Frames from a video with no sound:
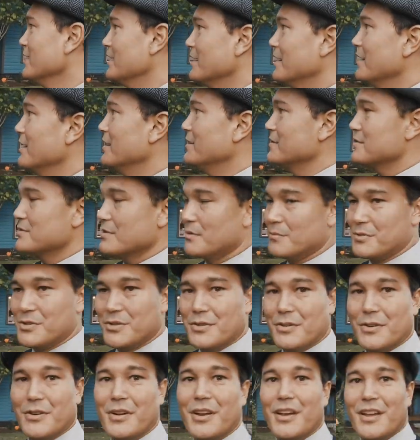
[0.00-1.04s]
Uh, so I'm
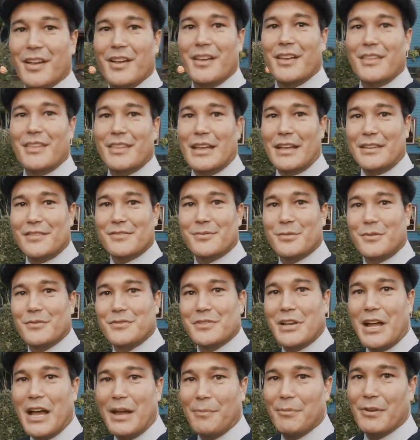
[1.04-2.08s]
sure that sort of
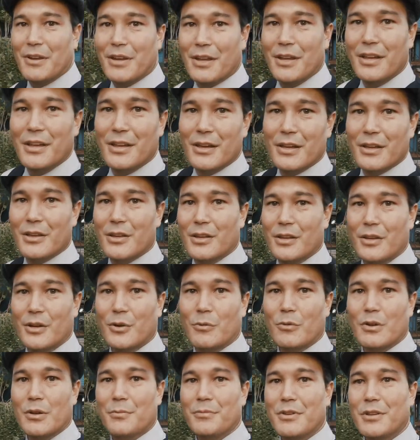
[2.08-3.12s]
topic, you know,
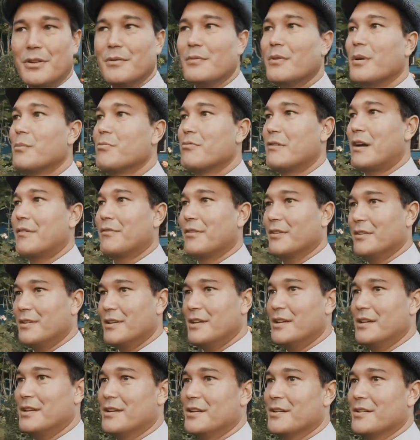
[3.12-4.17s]
would have been prevalent
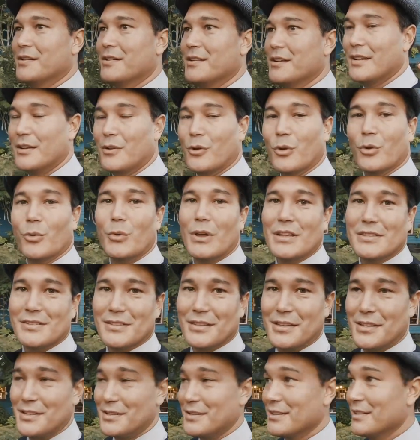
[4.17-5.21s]
here in old West
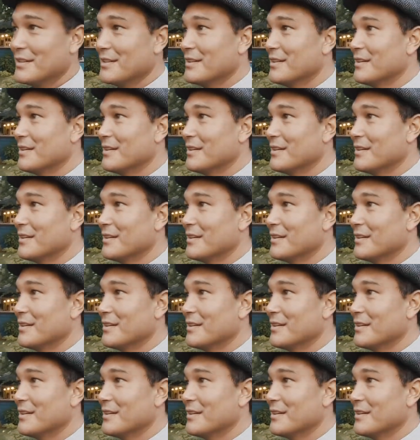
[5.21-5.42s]
Linn.